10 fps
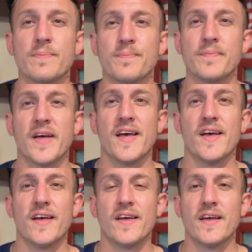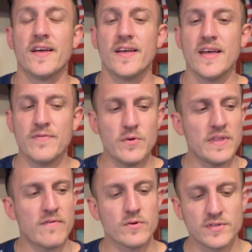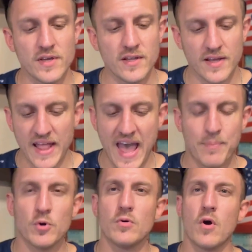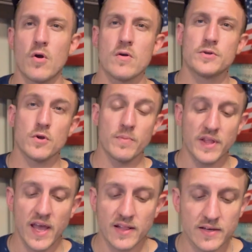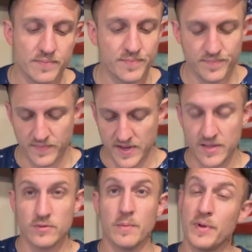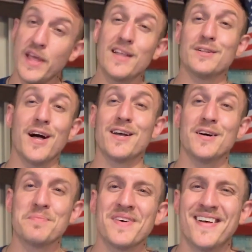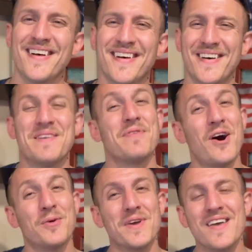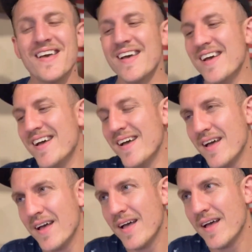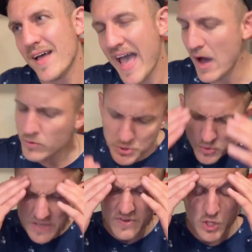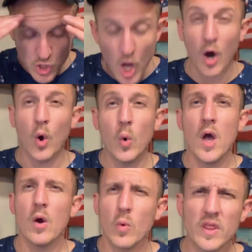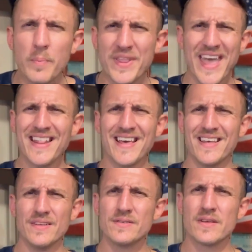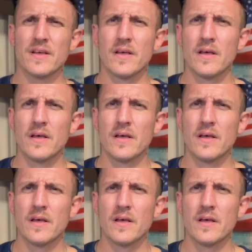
it, if you've never seen an apple, orange, or banana, and there's a banana lineup, follow me, how would you even know what a banana is?